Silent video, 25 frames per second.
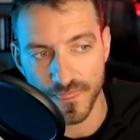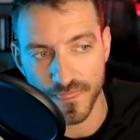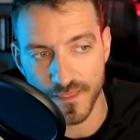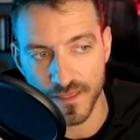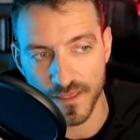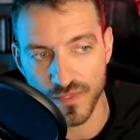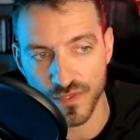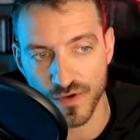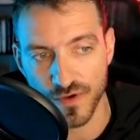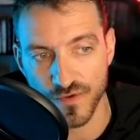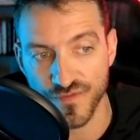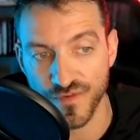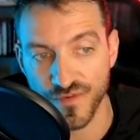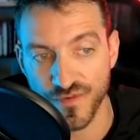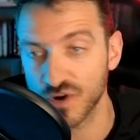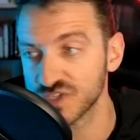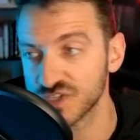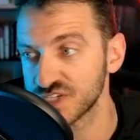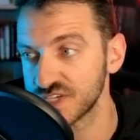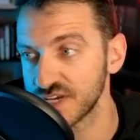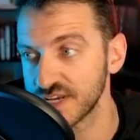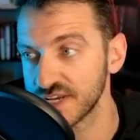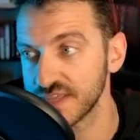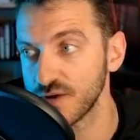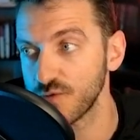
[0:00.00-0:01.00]
the first
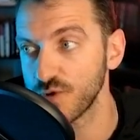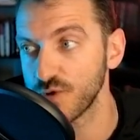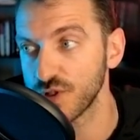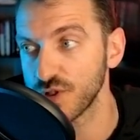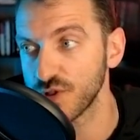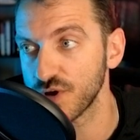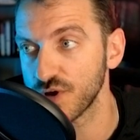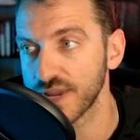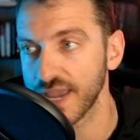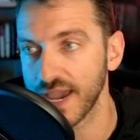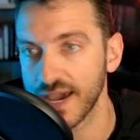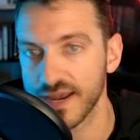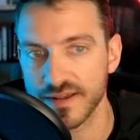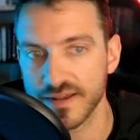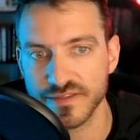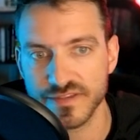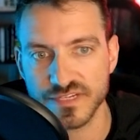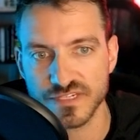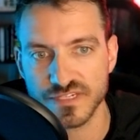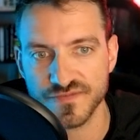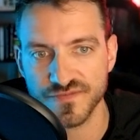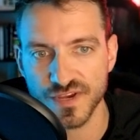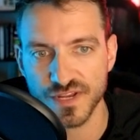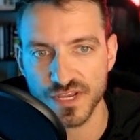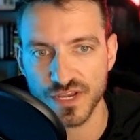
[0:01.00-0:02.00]
thing that we look at in these
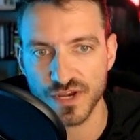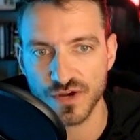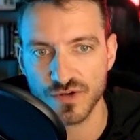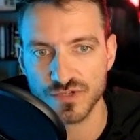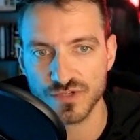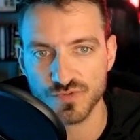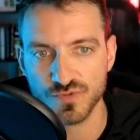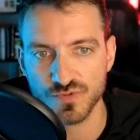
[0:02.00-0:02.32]
videos,